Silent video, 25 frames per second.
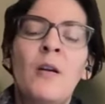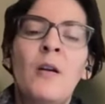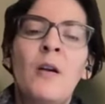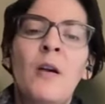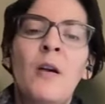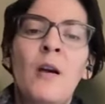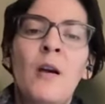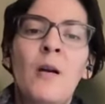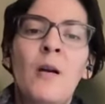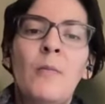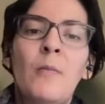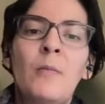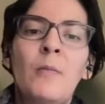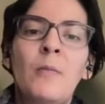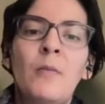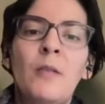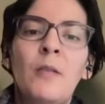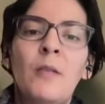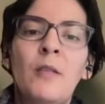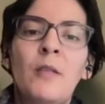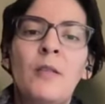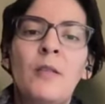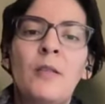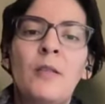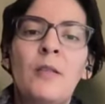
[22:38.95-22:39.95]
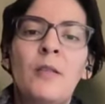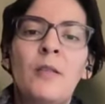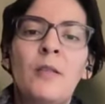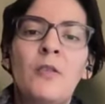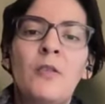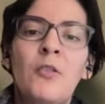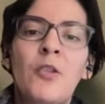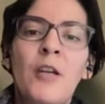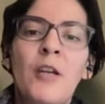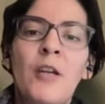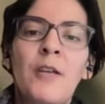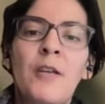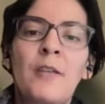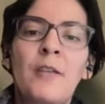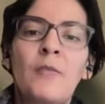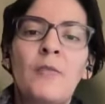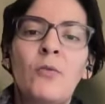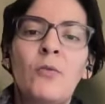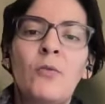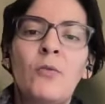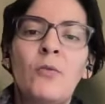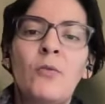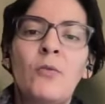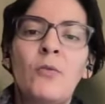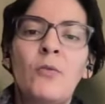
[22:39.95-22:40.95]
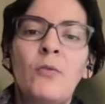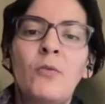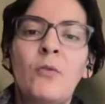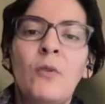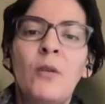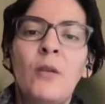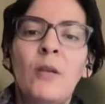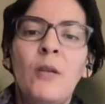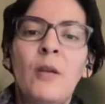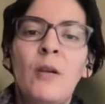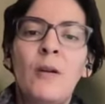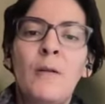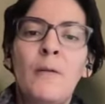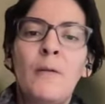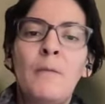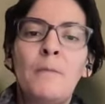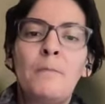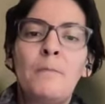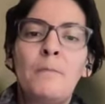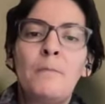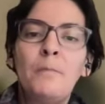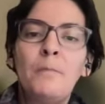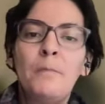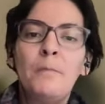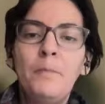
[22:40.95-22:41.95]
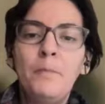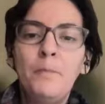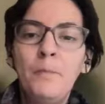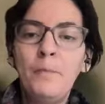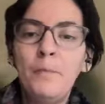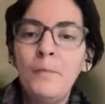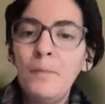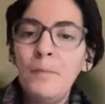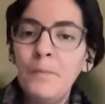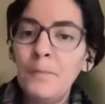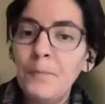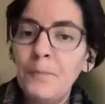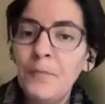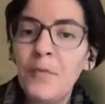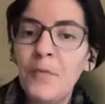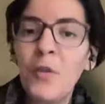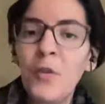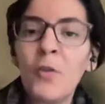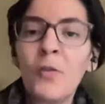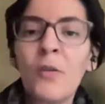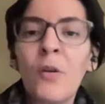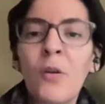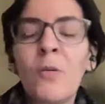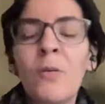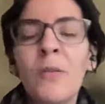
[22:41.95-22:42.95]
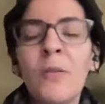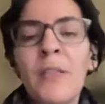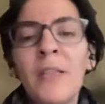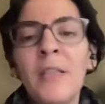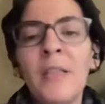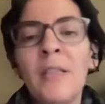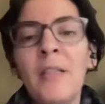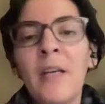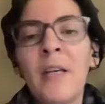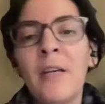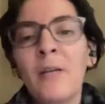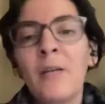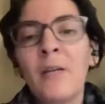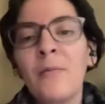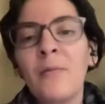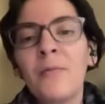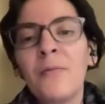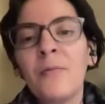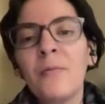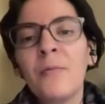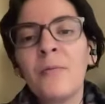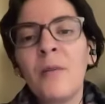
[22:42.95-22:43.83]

China to not only kind of